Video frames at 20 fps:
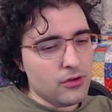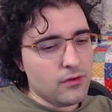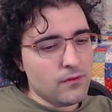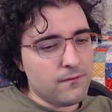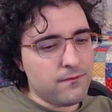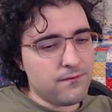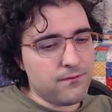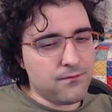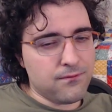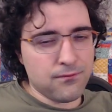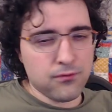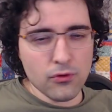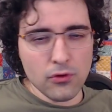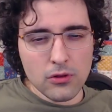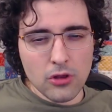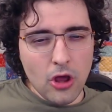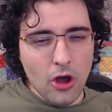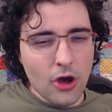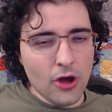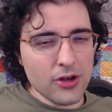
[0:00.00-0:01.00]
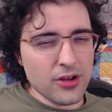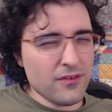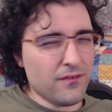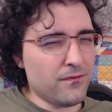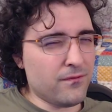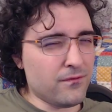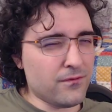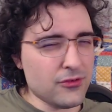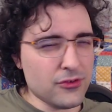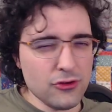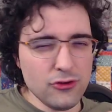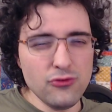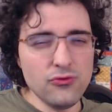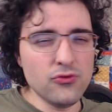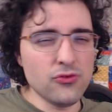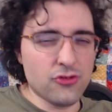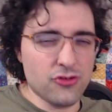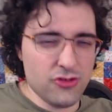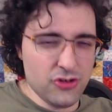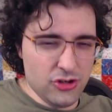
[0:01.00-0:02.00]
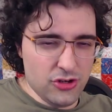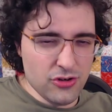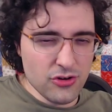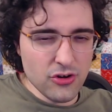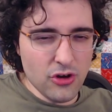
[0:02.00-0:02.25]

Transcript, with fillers: full on fusion